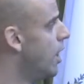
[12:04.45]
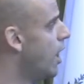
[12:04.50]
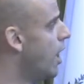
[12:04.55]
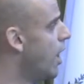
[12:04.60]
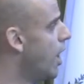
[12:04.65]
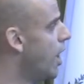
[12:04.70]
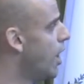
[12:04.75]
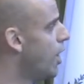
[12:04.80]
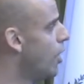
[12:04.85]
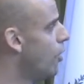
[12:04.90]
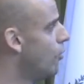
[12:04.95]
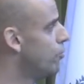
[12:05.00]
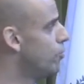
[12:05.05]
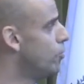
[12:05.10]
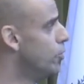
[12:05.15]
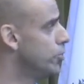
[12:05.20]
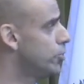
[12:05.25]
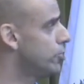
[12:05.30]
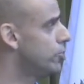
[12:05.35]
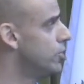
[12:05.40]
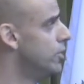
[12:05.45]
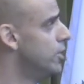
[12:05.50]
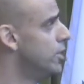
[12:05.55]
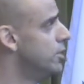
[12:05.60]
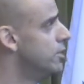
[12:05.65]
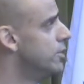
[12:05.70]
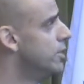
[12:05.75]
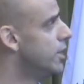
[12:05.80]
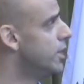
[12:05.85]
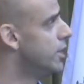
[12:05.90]
Of course,
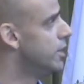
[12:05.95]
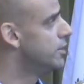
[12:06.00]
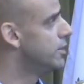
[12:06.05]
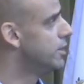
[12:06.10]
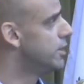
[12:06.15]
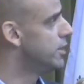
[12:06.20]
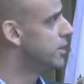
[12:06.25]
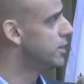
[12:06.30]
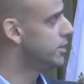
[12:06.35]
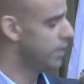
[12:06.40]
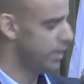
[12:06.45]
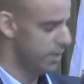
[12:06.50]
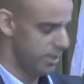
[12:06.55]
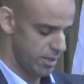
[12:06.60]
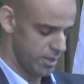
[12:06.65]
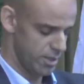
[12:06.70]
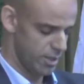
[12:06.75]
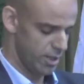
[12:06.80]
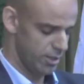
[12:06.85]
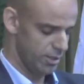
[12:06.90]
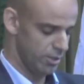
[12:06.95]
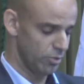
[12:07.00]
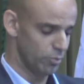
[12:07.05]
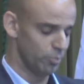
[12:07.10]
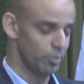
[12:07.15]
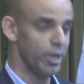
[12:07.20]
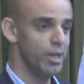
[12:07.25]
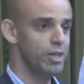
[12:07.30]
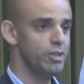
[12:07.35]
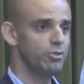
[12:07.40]
the
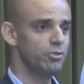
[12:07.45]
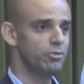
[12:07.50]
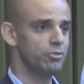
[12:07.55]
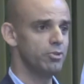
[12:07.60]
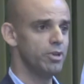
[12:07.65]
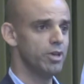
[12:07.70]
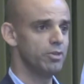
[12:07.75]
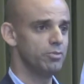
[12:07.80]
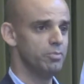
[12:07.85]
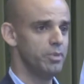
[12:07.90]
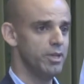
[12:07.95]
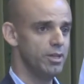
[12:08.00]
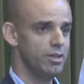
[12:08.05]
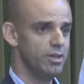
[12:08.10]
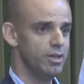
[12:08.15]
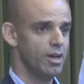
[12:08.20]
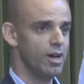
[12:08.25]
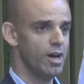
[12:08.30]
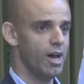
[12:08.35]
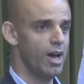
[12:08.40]
display industry has been